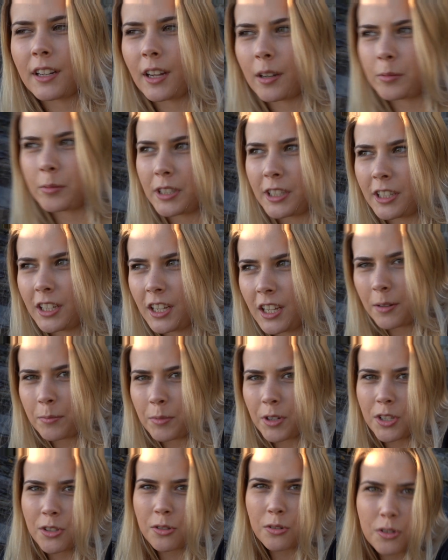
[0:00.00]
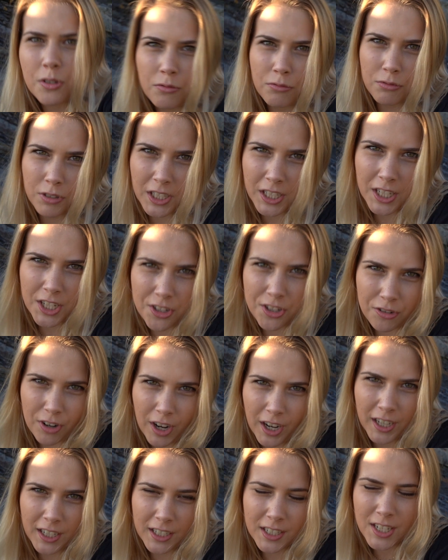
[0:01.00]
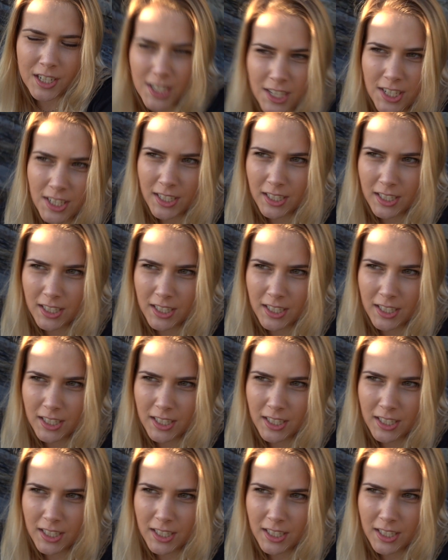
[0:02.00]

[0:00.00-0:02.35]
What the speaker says: in Aber, but it's also really strange.